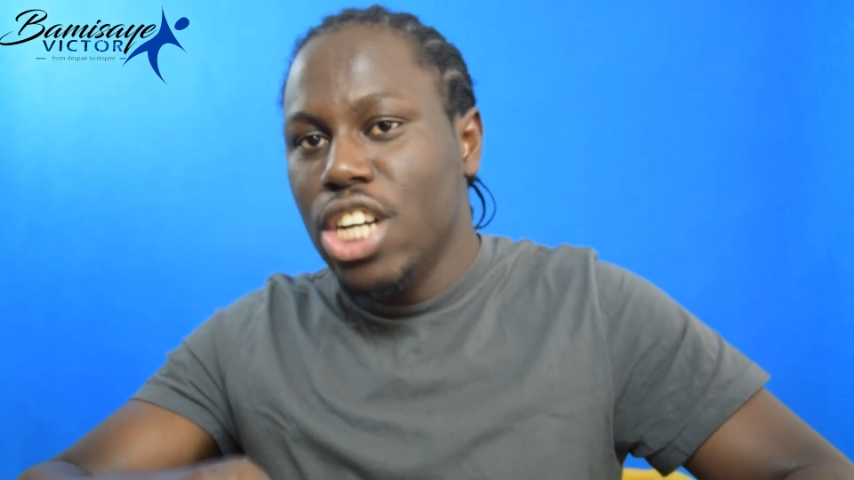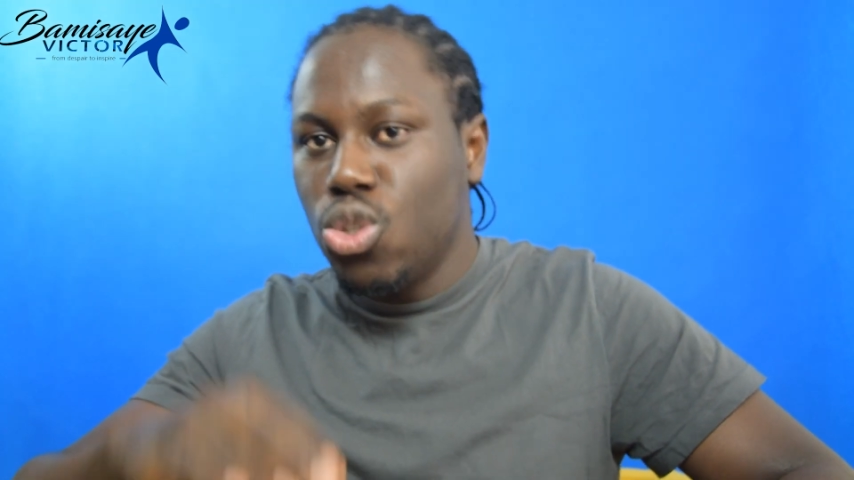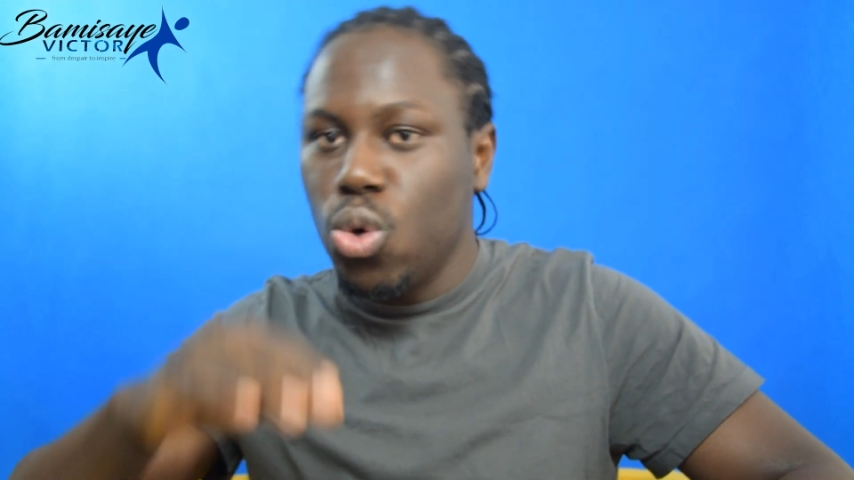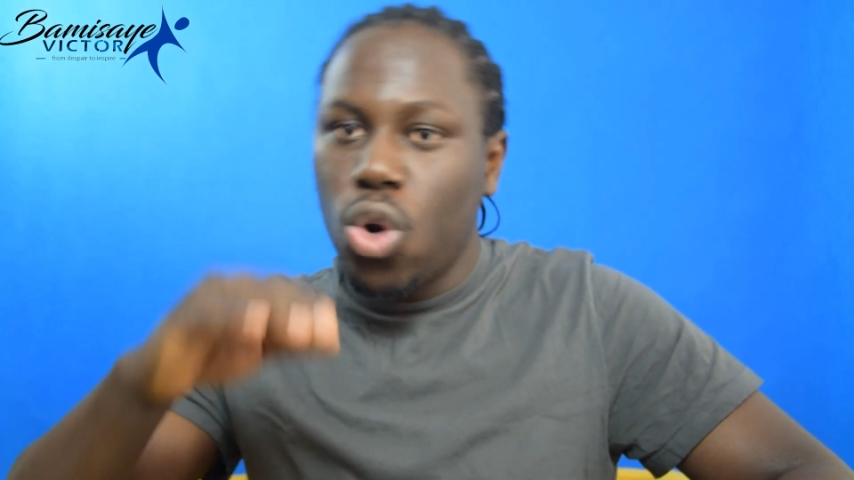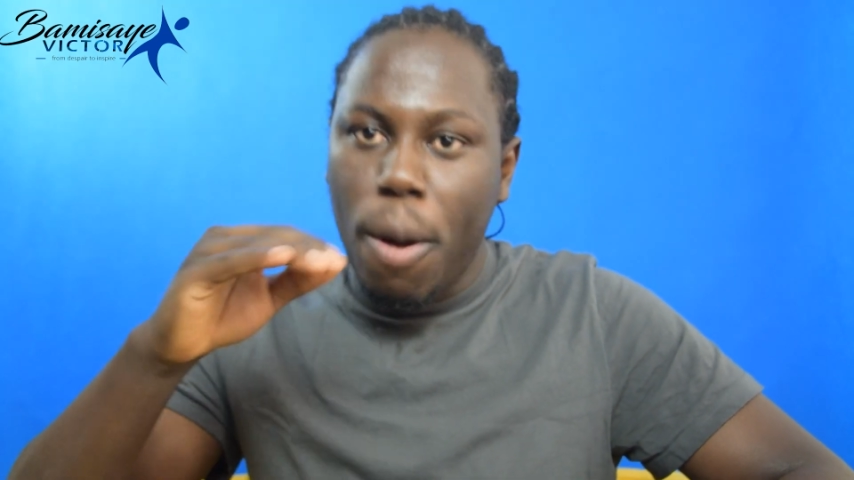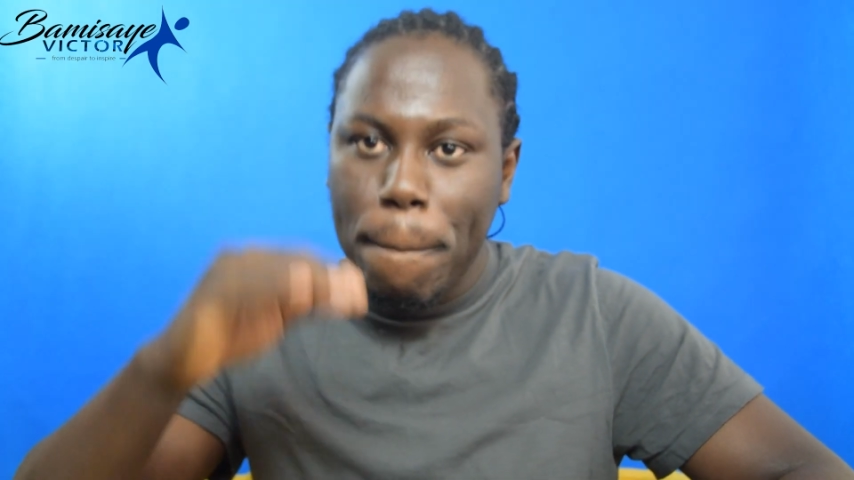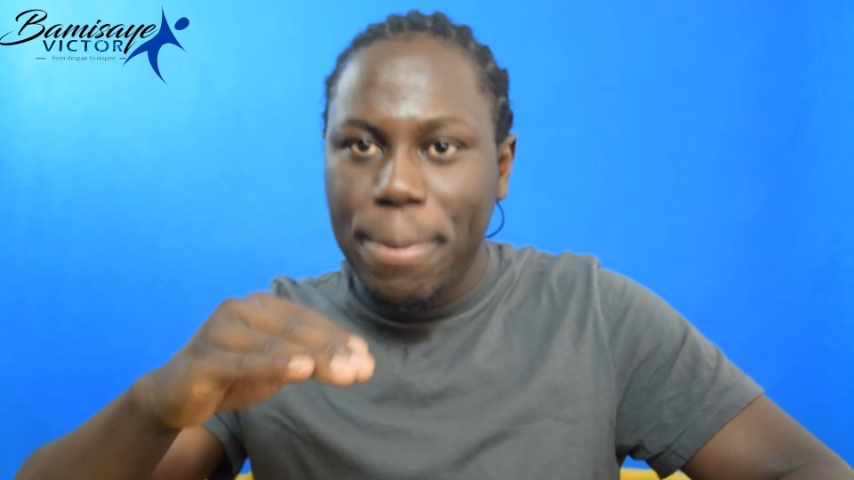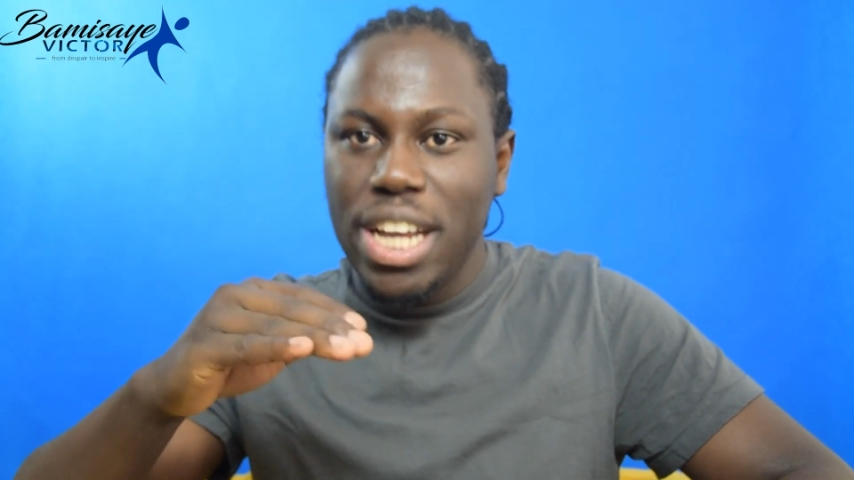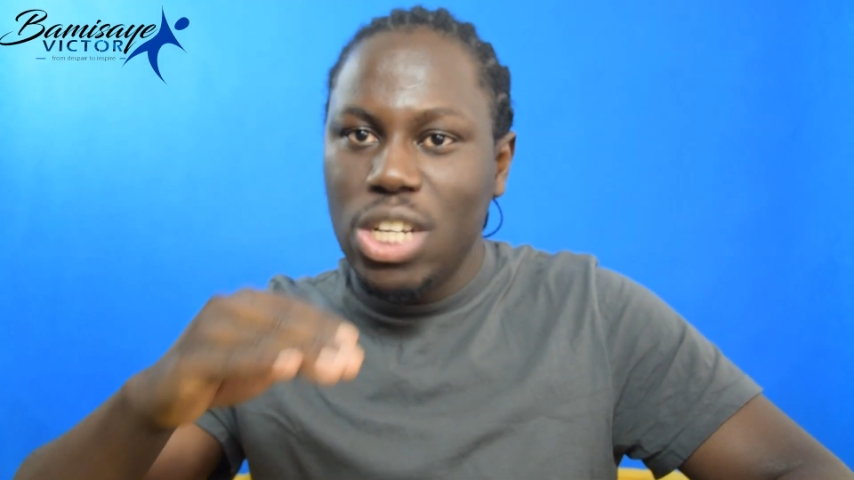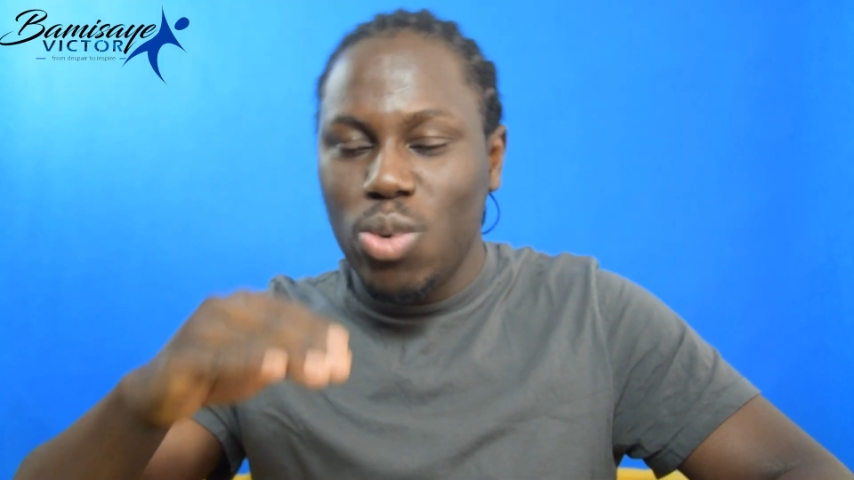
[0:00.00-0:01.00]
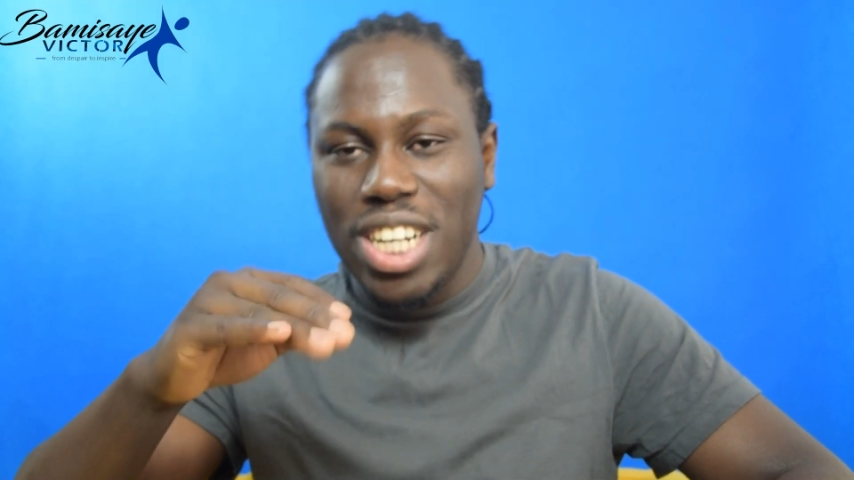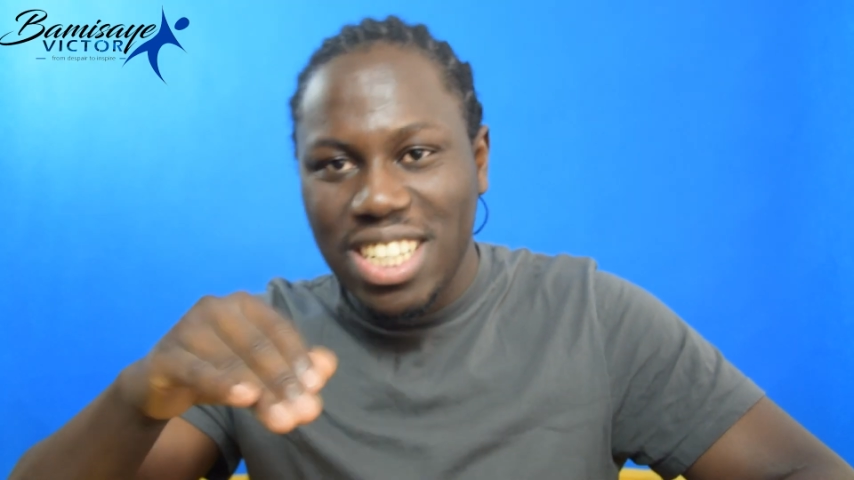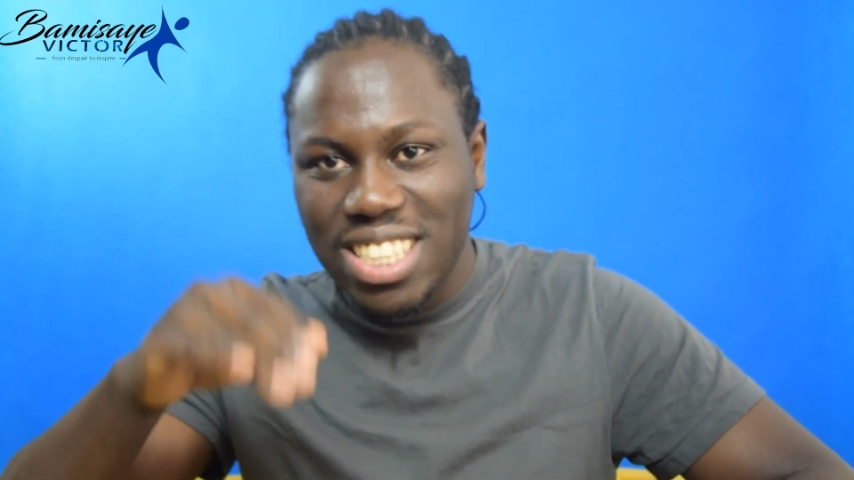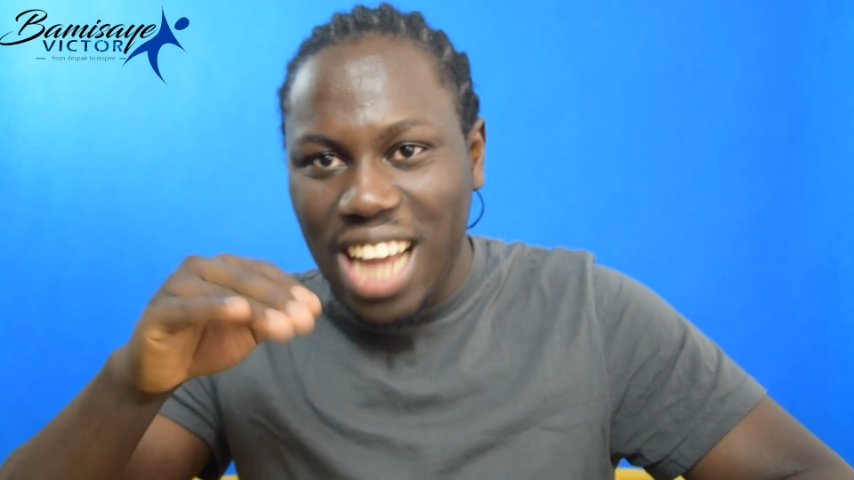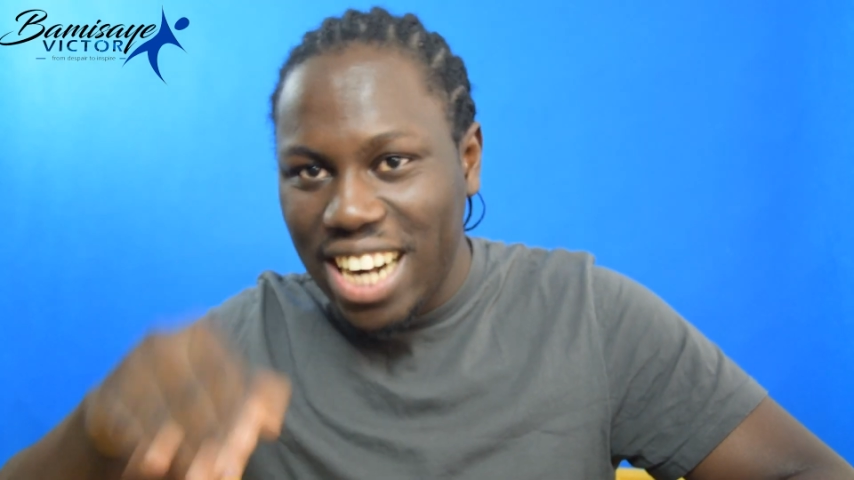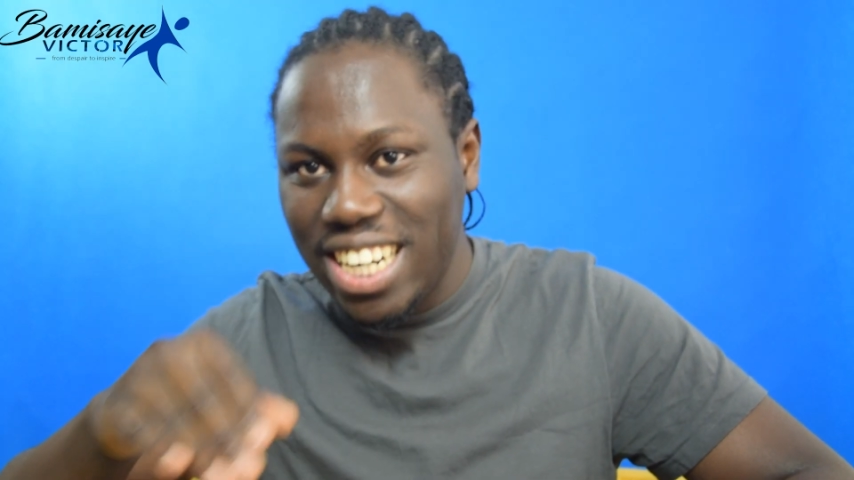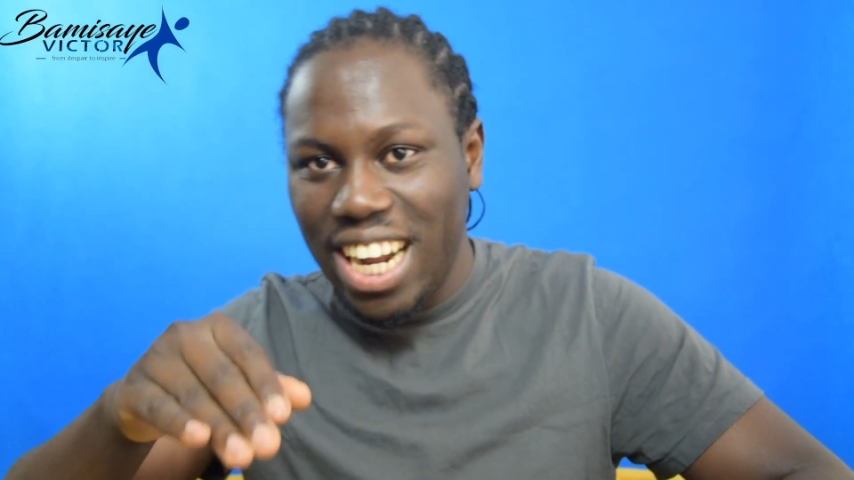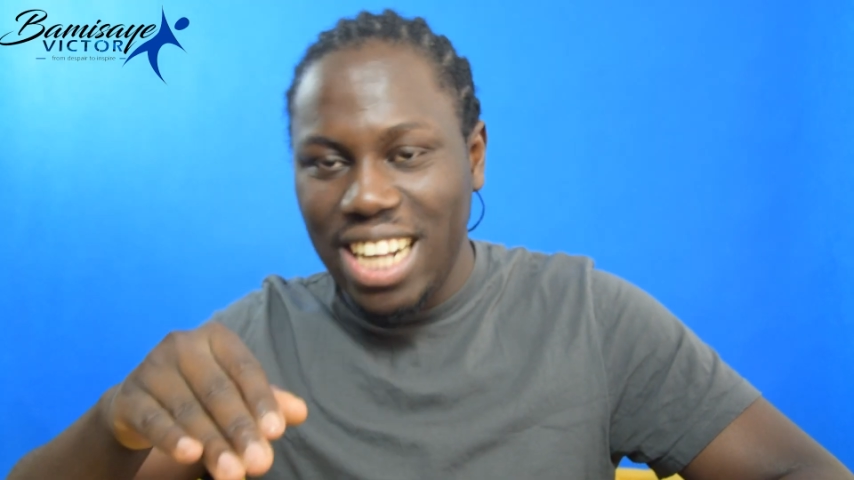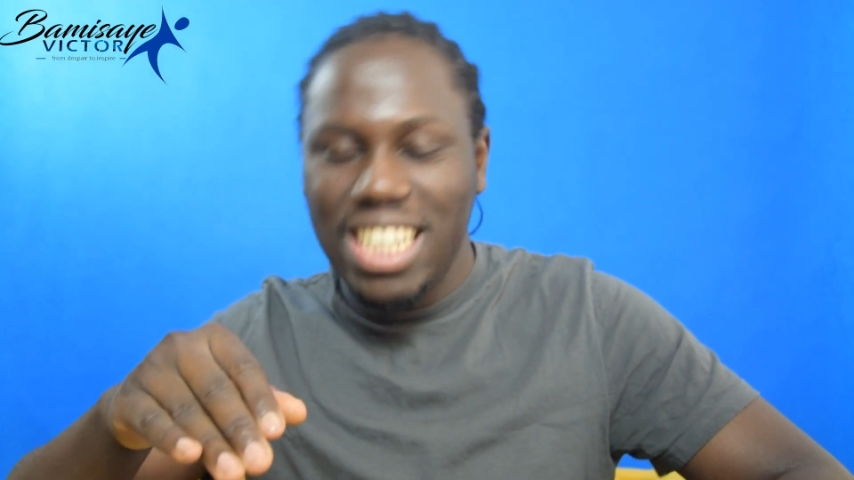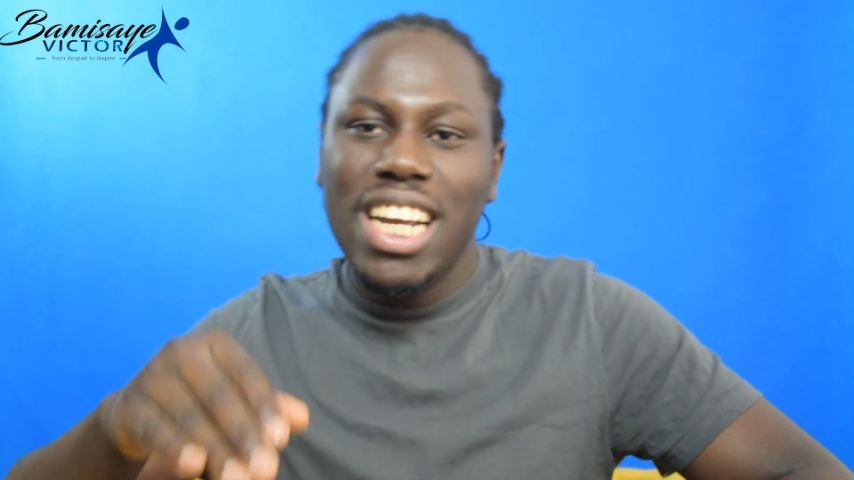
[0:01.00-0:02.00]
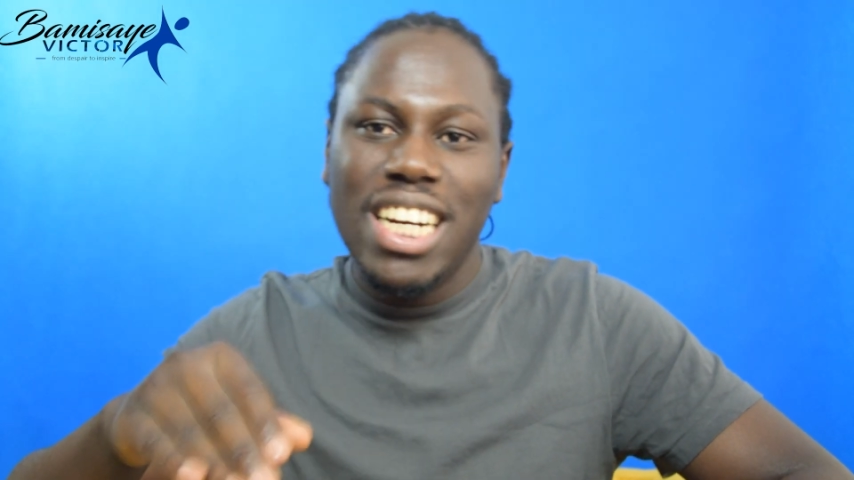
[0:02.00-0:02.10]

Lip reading: to compete with the standard